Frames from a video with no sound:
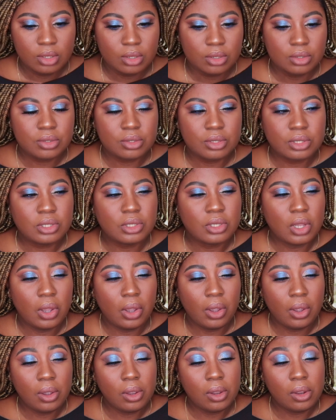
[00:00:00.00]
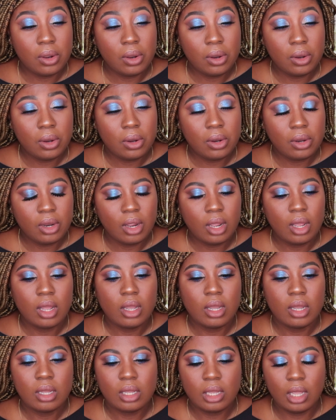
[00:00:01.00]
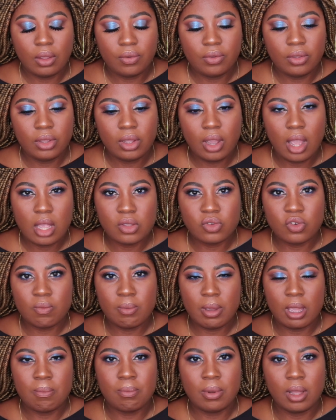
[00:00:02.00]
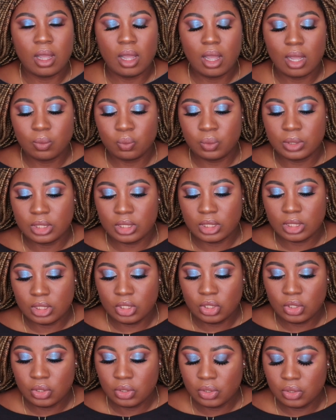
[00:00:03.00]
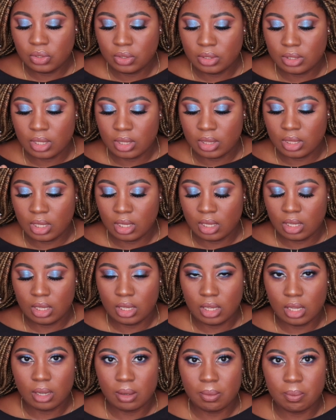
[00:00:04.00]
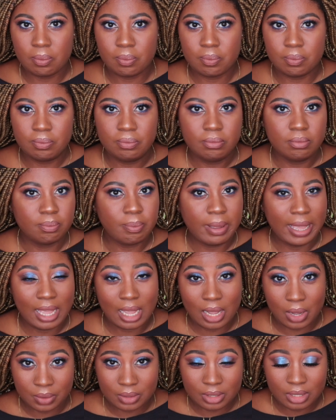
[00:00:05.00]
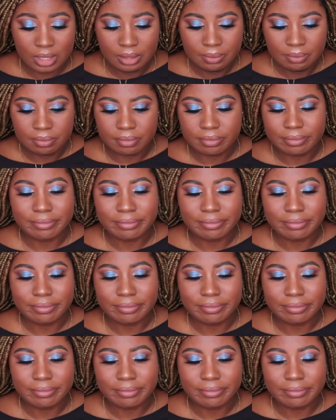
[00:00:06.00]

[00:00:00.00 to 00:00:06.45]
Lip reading: So if you guys remember, we did use the powder.